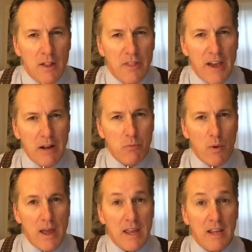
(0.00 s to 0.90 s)
That
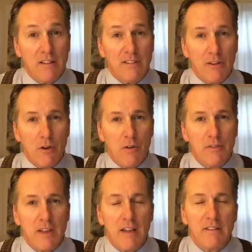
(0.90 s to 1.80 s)
way, it
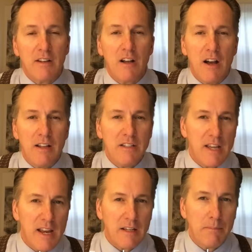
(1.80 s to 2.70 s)
serves as a
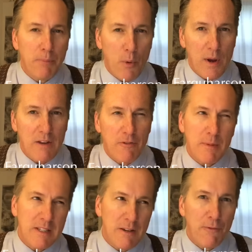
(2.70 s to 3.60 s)
contact point
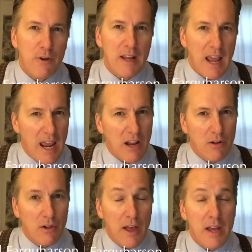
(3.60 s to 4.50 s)
from a different
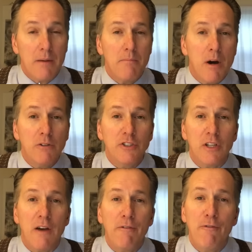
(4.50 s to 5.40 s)
angle and a most
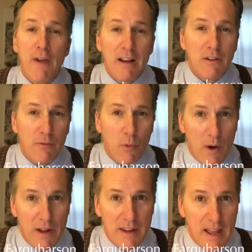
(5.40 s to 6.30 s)
effective
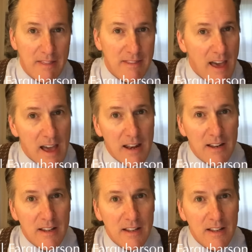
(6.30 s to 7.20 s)
one at
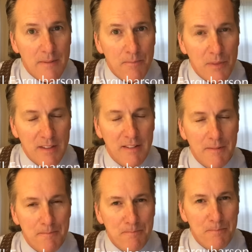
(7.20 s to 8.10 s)
that.
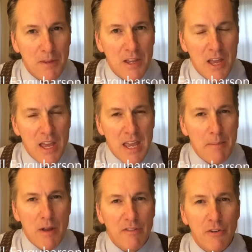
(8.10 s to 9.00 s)
Listen,
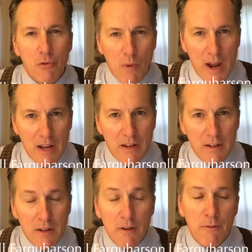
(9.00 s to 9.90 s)
emails are great,
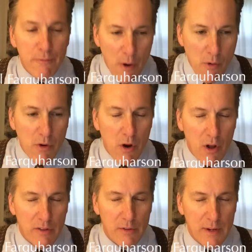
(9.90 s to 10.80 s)
phone
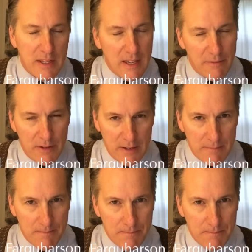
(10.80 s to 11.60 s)
calls are a given.